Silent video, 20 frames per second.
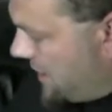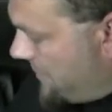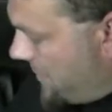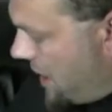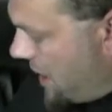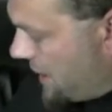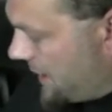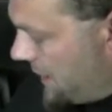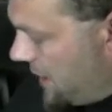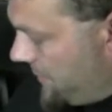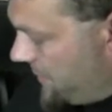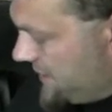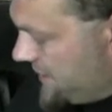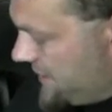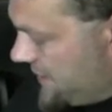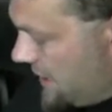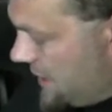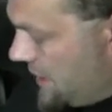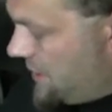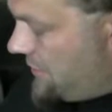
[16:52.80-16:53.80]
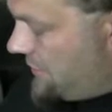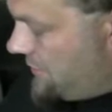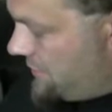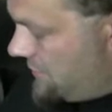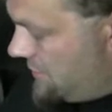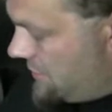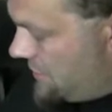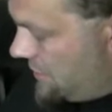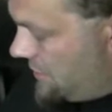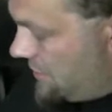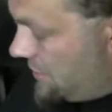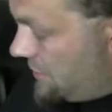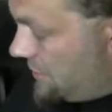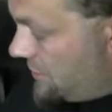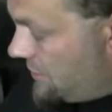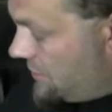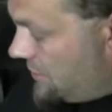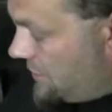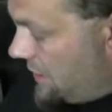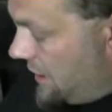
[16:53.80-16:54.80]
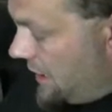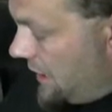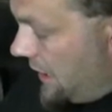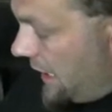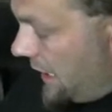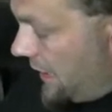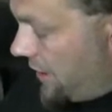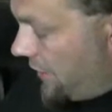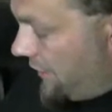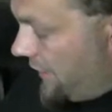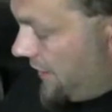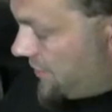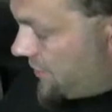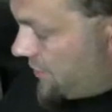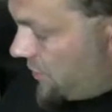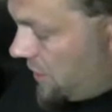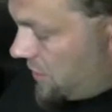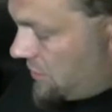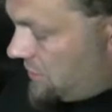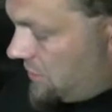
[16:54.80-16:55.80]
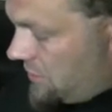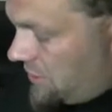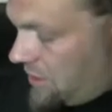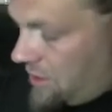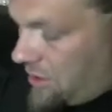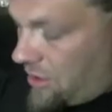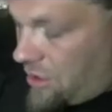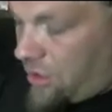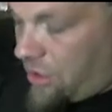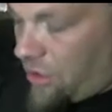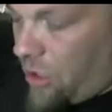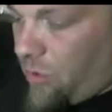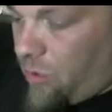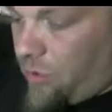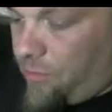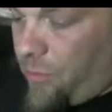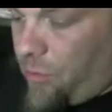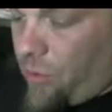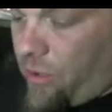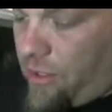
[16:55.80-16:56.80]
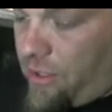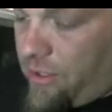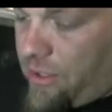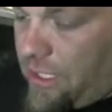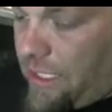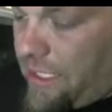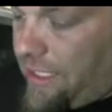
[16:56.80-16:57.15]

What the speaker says: of mock it up and see. And on this one, the lower port, the